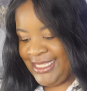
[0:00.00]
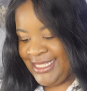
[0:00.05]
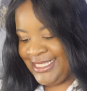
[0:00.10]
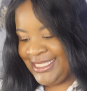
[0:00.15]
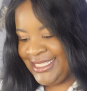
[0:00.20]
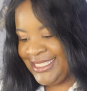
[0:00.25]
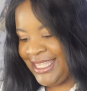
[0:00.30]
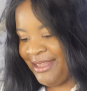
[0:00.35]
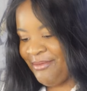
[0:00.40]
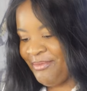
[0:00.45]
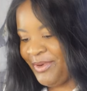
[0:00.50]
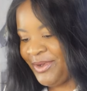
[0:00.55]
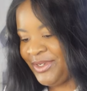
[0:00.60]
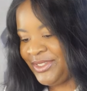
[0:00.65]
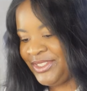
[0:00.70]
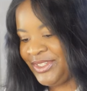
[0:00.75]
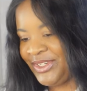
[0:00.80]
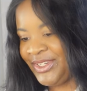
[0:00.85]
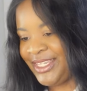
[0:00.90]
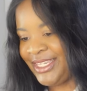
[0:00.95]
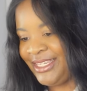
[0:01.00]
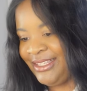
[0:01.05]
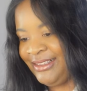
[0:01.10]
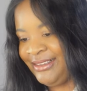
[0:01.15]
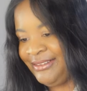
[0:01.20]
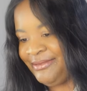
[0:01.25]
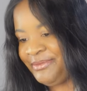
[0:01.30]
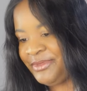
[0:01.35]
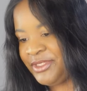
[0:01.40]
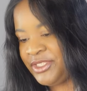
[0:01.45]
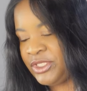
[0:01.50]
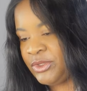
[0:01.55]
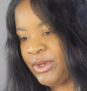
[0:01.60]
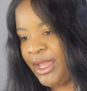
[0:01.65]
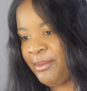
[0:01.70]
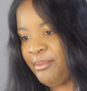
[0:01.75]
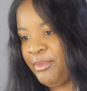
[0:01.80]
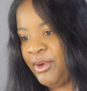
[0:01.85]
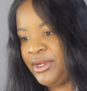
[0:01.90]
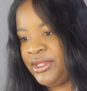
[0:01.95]
Support your girl. So
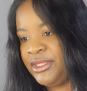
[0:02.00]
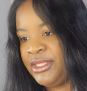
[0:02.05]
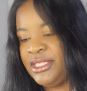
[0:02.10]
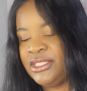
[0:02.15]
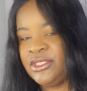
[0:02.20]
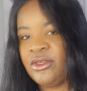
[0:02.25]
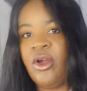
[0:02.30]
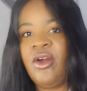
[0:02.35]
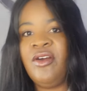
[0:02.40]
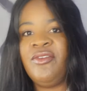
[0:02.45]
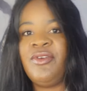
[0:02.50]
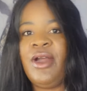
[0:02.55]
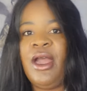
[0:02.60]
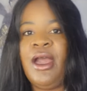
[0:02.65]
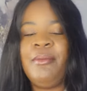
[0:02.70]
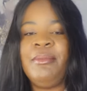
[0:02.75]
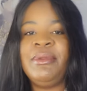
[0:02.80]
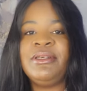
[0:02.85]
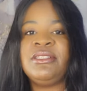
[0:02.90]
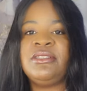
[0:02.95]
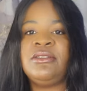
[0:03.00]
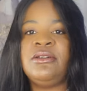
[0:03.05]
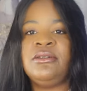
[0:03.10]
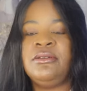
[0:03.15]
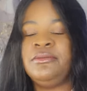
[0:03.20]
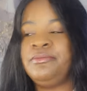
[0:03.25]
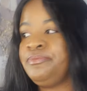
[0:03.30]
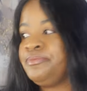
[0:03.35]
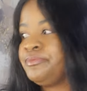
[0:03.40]
I bought this off Amazon.